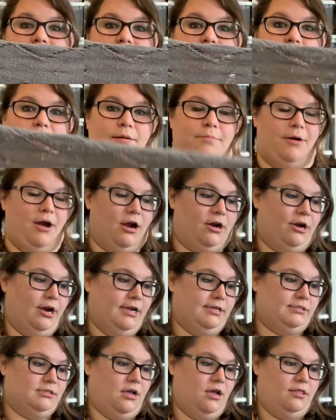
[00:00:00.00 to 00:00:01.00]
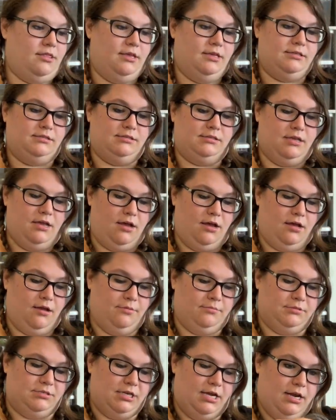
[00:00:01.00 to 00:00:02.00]
a lot of progress on this
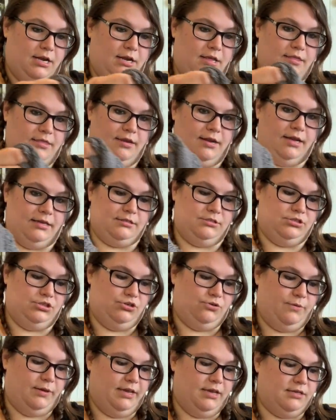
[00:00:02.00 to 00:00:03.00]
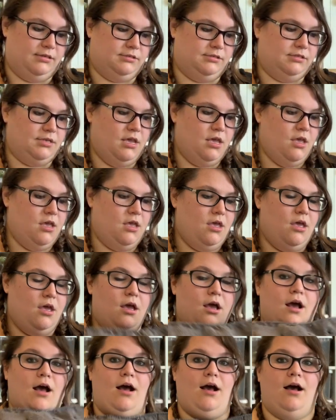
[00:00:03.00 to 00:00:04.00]
done in the next 2 weeks.
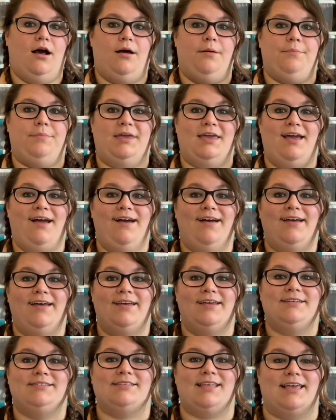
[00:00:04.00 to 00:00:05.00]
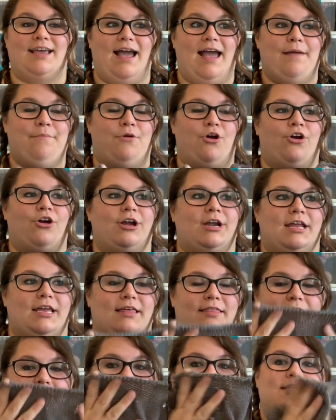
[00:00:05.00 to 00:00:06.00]
Because like I'm already,
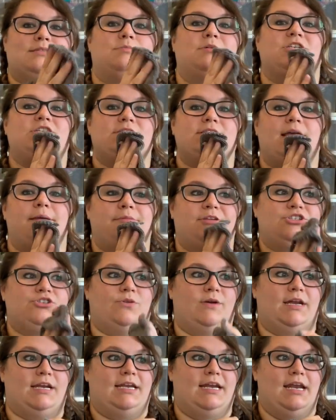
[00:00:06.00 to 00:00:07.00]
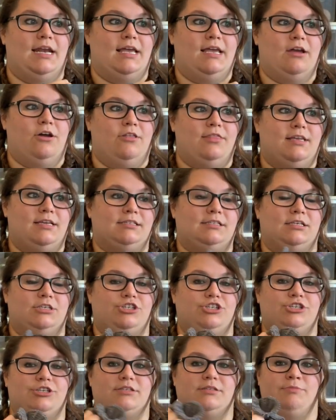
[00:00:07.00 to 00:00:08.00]
like, as much as I'm enjoying knitting on this,
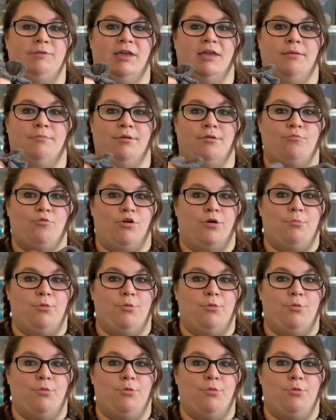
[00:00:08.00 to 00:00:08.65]
it's just making me more